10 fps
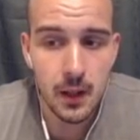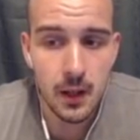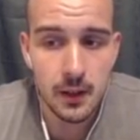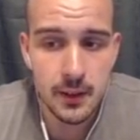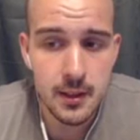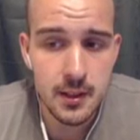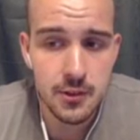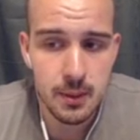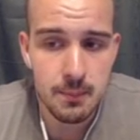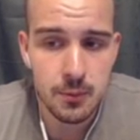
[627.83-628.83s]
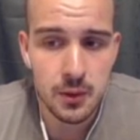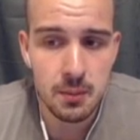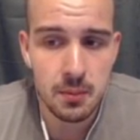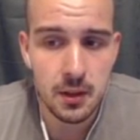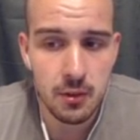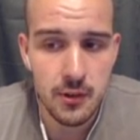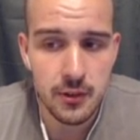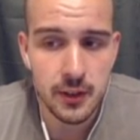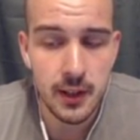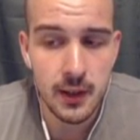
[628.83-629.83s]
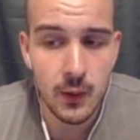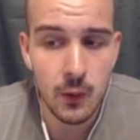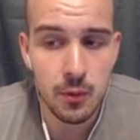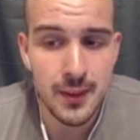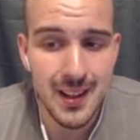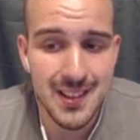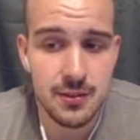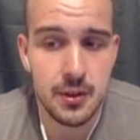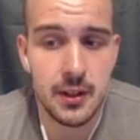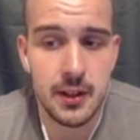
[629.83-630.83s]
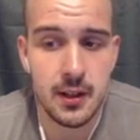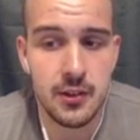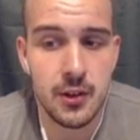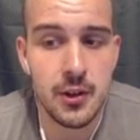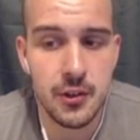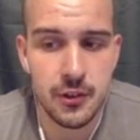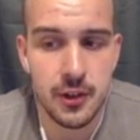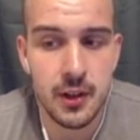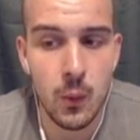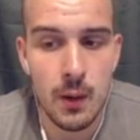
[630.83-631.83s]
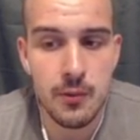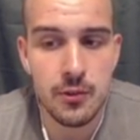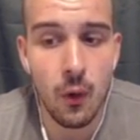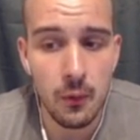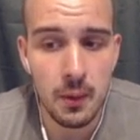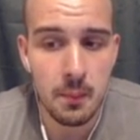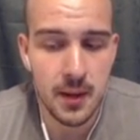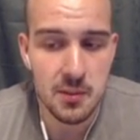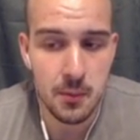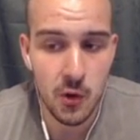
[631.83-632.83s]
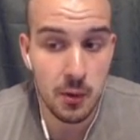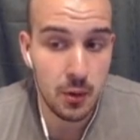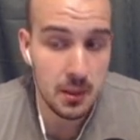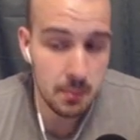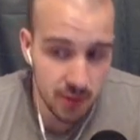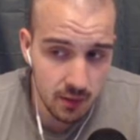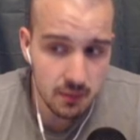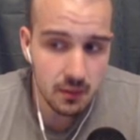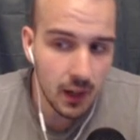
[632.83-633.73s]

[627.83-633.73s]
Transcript: Healing Stream Totem, increase the healing of your next 3 healing surges, healing waves, or Riptide spells by 20%.